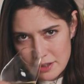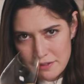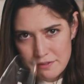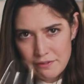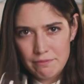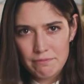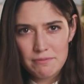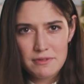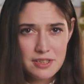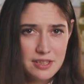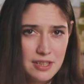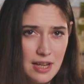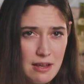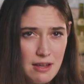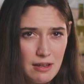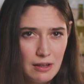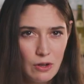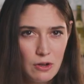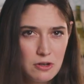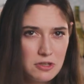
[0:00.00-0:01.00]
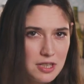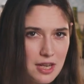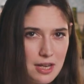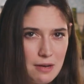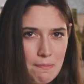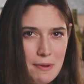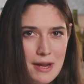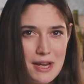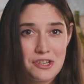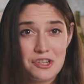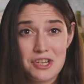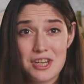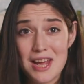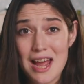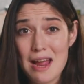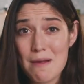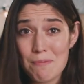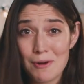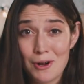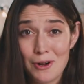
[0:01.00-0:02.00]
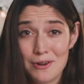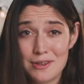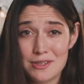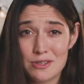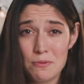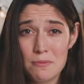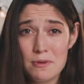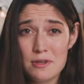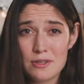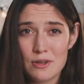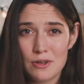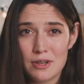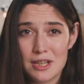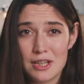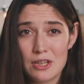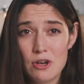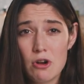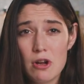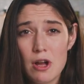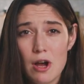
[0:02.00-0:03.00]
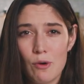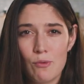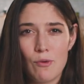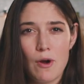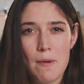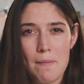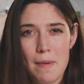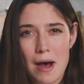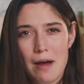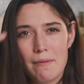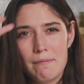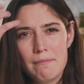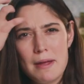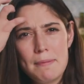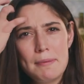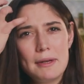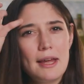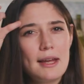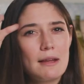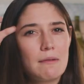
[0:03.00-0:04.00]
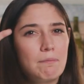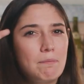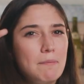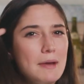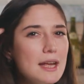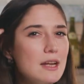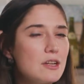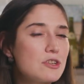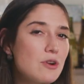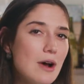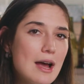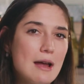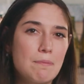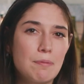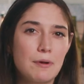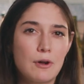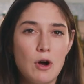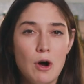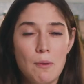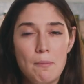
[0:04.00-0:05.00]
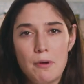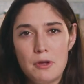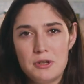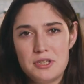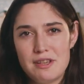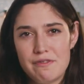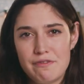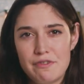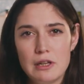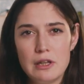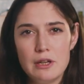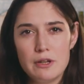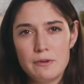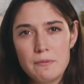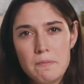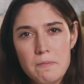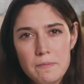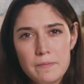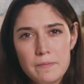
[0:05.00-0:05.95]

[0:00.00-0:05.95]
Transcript: I'd say alongside the peach and the apricot, it's almost got a yogurt aroma, maybe like peach or apricot petit filou.